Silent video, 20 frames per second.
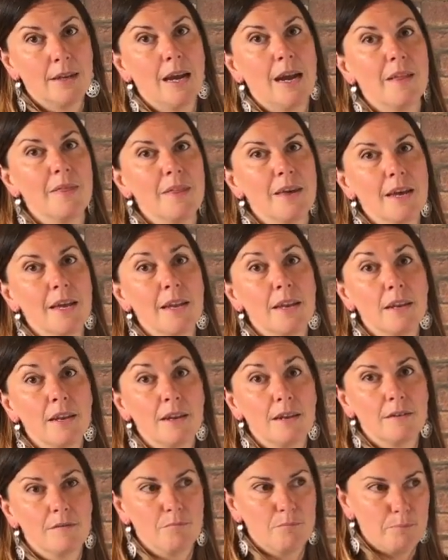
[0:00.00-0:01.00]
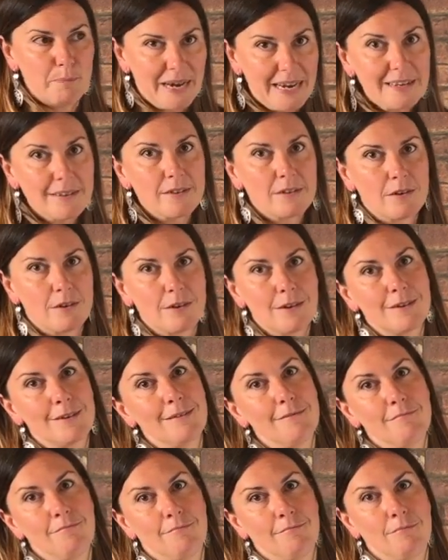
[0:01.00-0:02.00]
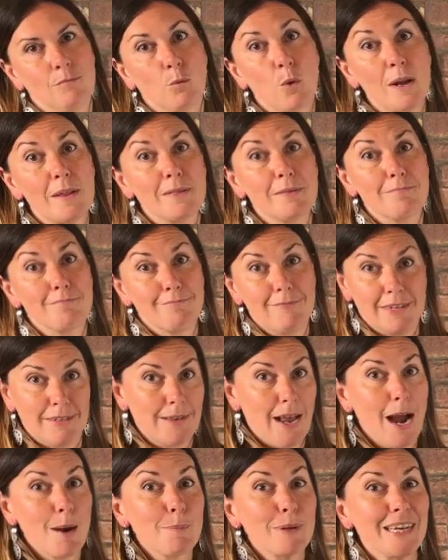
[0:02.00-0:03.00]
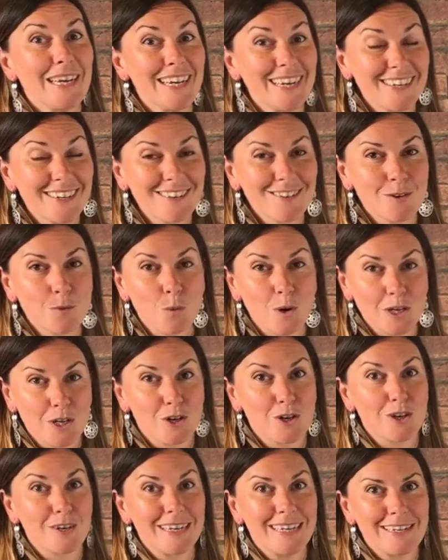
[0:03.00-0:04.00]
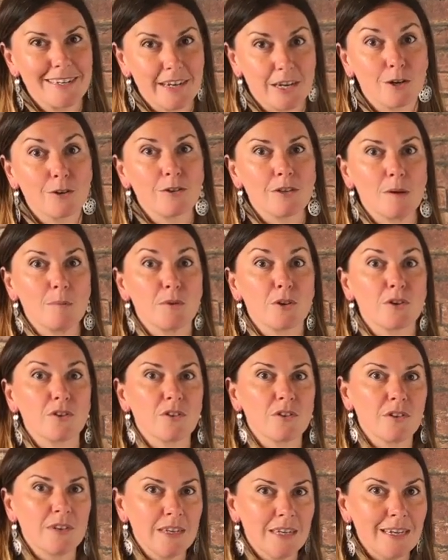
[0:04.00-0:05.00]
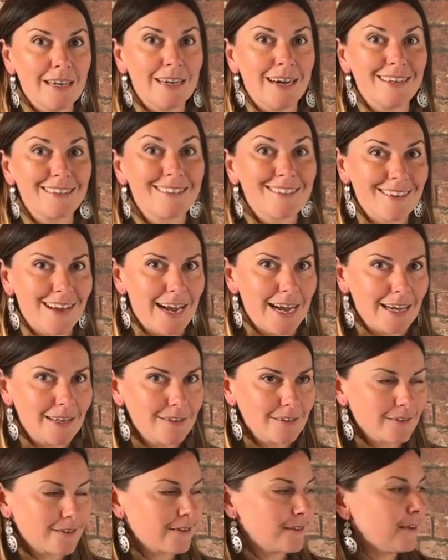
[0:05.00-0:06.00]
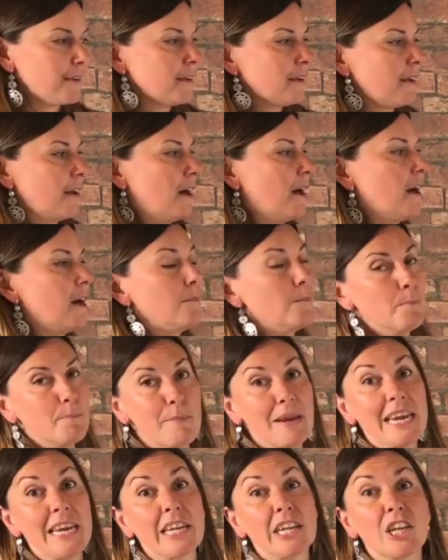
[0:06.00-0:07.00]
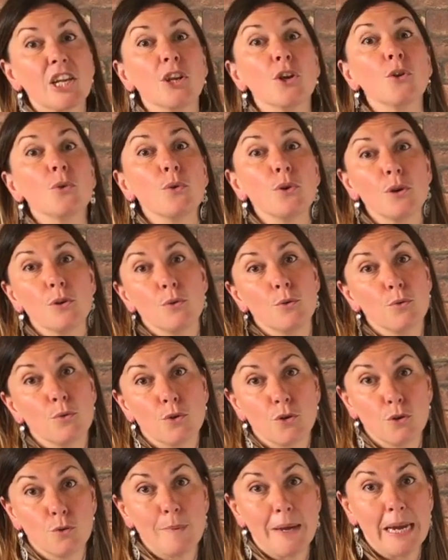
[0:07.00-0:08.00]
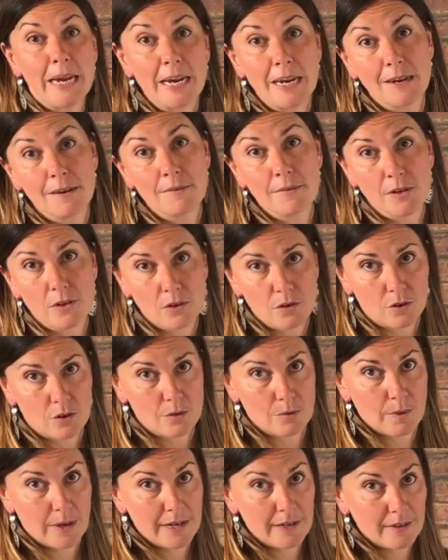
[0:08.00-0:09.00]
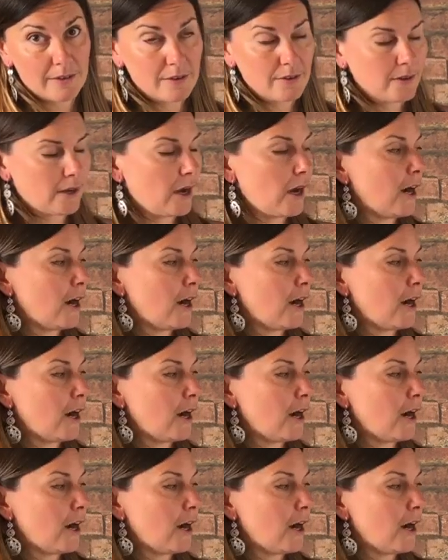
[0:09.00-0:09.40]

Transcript: And then based on what is happening, what your interoceptors assess, um, may cue you to behave in certain ways.